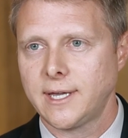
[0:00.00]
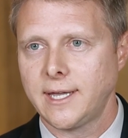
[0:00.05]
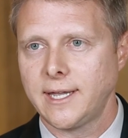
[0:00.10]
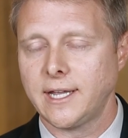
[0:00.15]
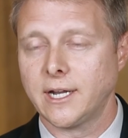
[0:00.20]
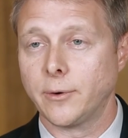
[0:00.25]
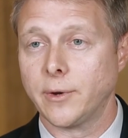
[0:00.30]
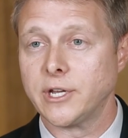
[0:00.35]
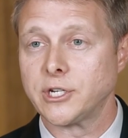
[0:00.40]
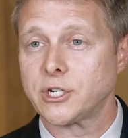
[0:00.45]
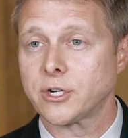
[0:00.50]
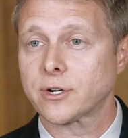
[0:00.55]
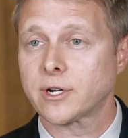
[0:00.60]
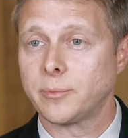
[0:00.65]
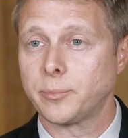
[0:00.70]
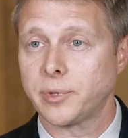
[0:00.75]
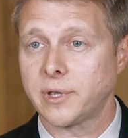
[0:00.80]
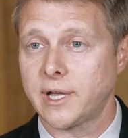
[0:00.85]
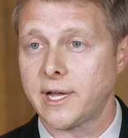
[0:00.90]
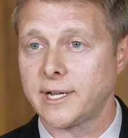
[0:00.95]
You know, is your
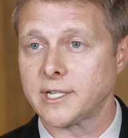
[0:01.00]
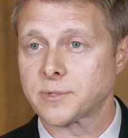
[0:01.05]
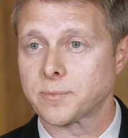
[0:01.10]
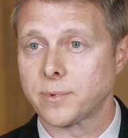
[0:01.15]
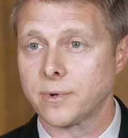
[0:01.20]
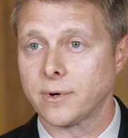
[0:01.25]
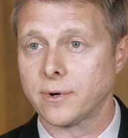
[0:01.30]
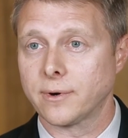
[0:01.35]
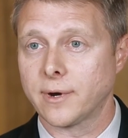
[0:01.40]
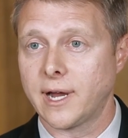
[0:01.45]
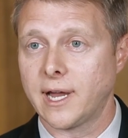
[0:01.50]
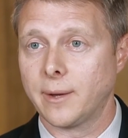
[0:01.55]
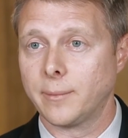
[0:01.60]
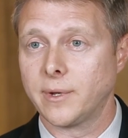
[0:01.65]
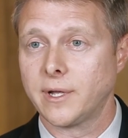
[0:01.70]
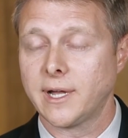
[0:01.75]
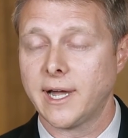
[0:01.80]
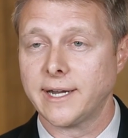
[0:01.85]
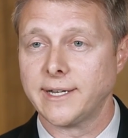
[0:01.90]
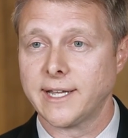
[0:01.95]
compliance
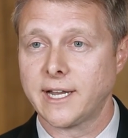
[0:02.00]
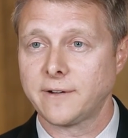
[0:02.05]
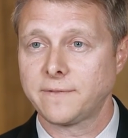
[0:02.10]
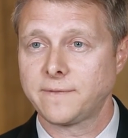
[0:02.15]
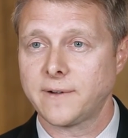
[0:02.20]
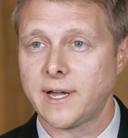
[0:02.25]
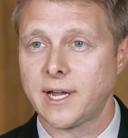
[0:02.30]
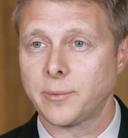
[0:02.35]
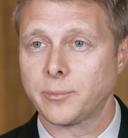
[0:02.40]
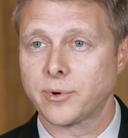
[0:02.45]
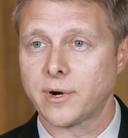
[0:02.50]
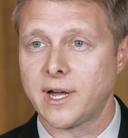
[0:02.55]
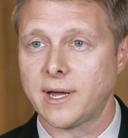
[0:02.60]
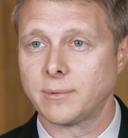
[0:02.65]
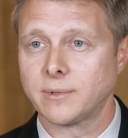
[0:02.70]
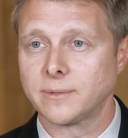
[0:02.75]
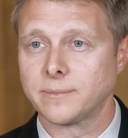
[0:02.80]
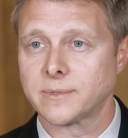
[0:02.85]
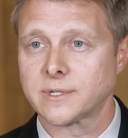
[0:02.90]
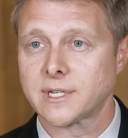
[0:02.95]
program identifying
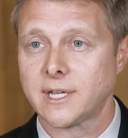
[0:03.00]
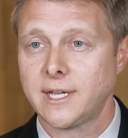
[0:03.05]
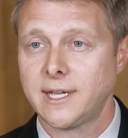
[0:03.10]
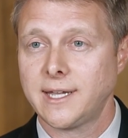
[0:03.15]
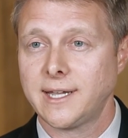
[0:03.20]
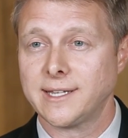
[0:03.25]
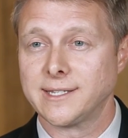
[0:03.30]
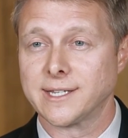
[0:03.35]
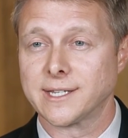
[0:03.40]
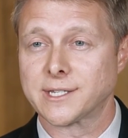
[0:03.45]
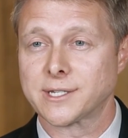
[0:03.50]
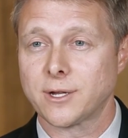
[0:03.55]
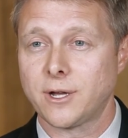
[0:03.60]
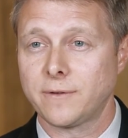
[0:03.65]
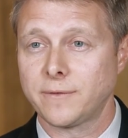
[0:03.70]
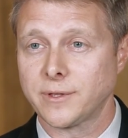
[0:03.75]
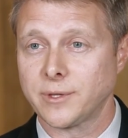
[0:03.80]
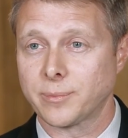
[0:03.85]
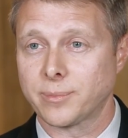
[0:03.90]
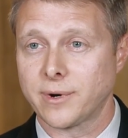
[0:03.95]
problems? Is it
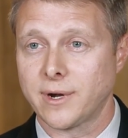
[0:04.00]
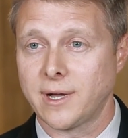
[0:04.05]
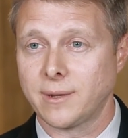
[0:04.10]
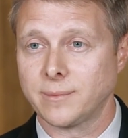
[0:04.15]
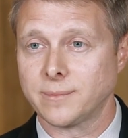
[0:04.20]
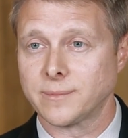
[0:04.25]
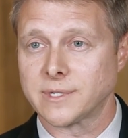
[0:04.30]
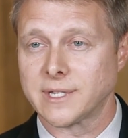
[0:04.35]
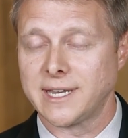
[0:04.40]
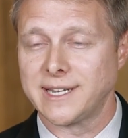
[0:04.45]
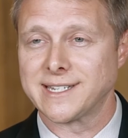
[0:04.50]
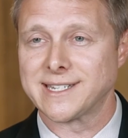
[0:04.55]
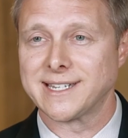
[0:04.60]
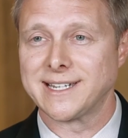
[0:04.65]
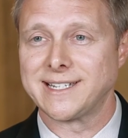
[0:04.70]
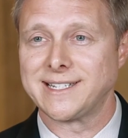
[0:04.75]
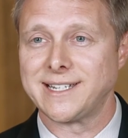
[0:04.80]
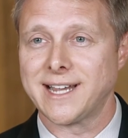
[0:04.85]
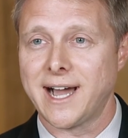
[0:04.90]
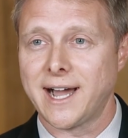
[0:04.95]
solving the problems? And is
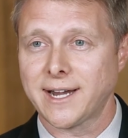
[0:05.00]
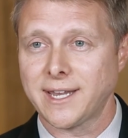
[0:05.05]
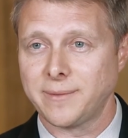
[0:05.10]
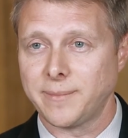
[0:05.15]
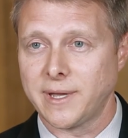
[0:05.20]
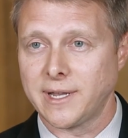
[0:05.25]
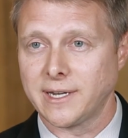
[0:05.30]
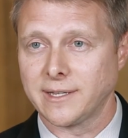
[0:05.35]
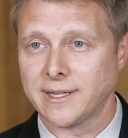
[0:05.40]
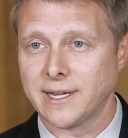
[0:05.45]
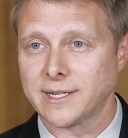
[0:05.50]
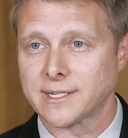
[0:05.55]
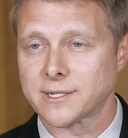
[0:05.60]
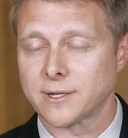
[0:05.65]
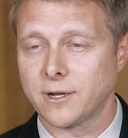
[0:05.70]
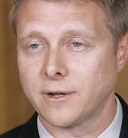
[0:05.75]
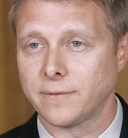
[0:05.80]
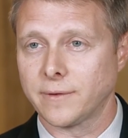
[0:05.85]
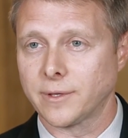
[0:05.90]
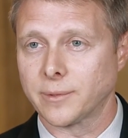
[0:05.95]
it documenting that it's
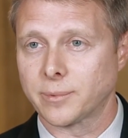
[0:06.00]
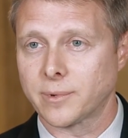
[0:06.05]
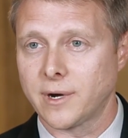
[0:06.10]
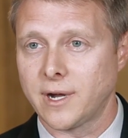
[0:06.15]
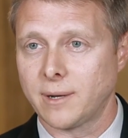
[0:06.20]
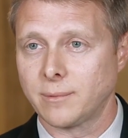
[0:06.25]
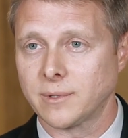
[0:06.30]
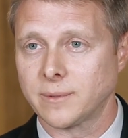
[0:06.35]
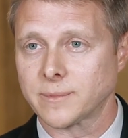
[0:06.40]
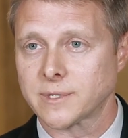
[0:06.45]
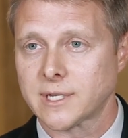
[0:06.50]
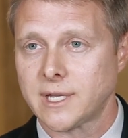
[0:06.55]
solving the problems?